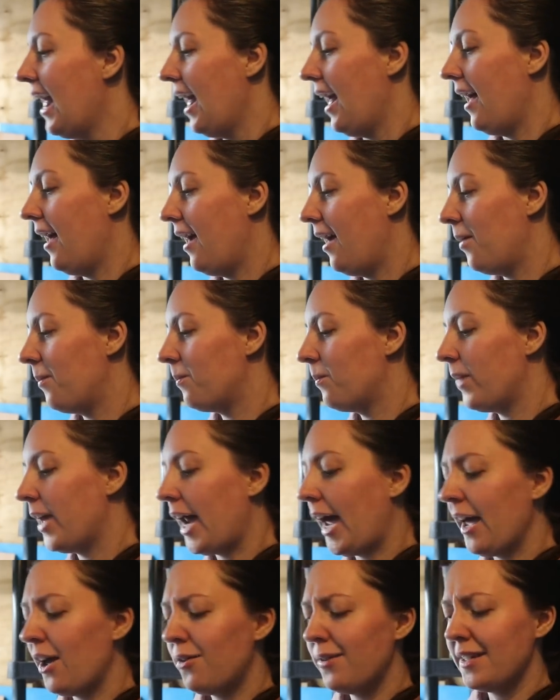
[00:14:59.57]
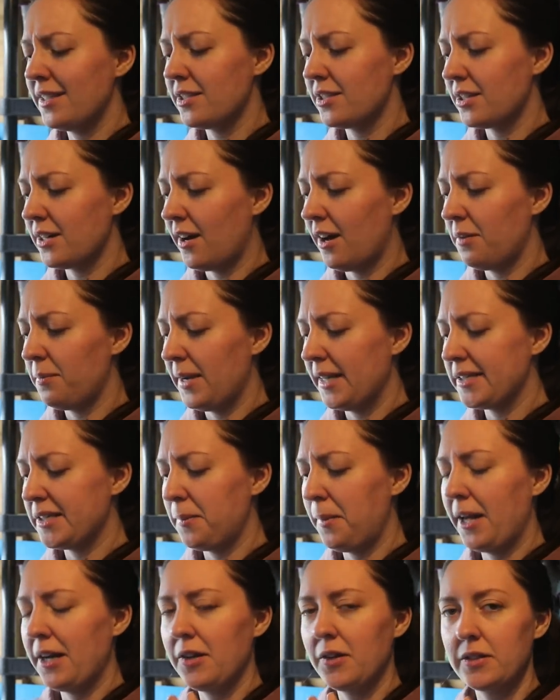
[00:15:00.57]
Um, but I always start my
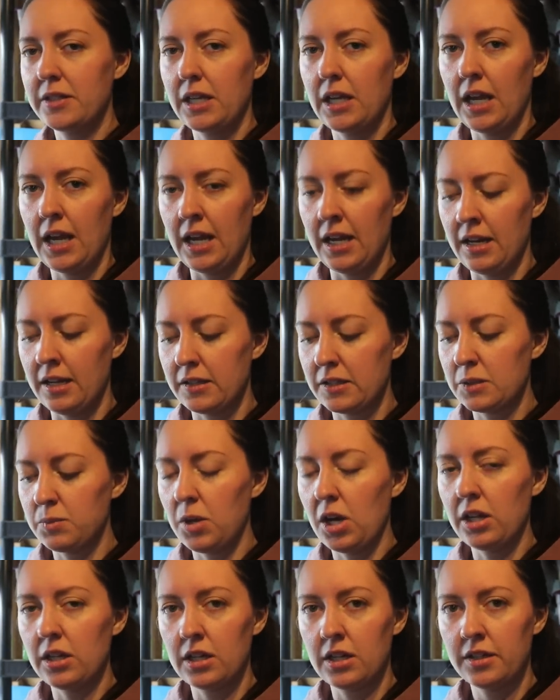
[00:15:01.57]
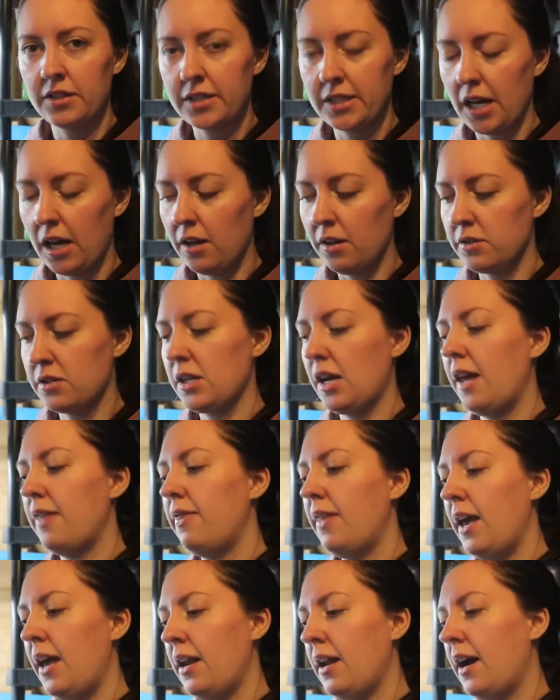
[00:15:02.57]
tomatoes in smaller cells
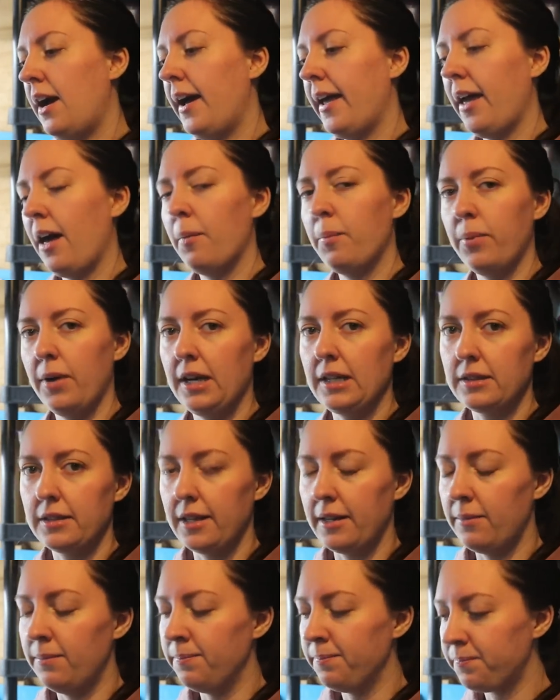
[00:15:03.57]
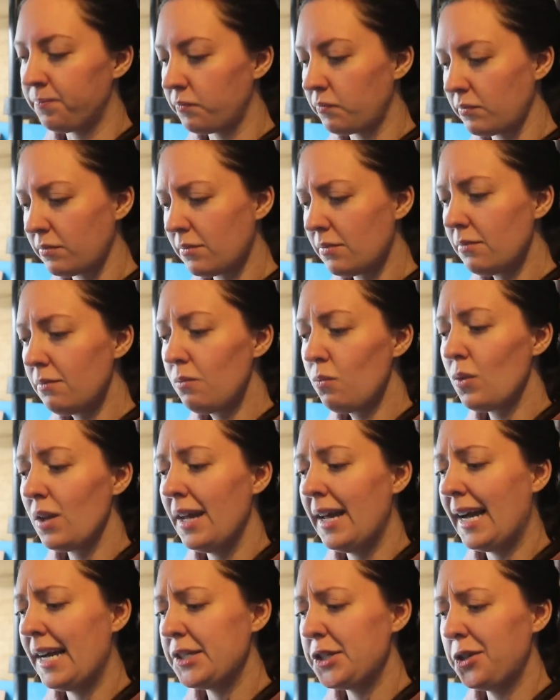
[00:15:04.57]
and then I up pot them
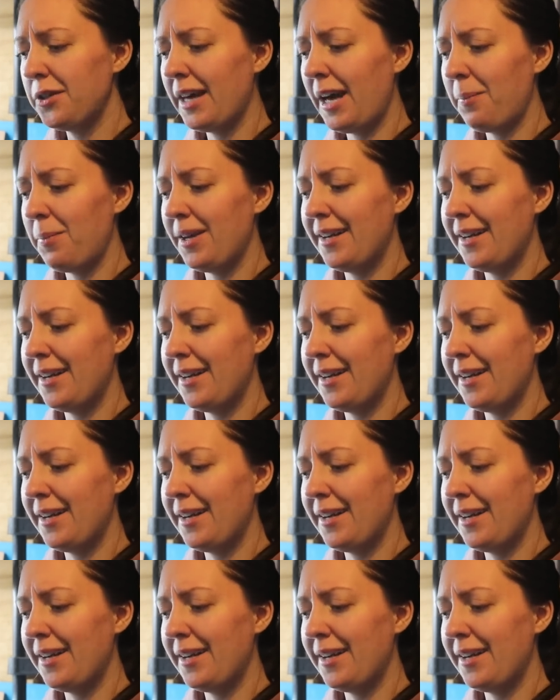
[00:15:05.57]
I do that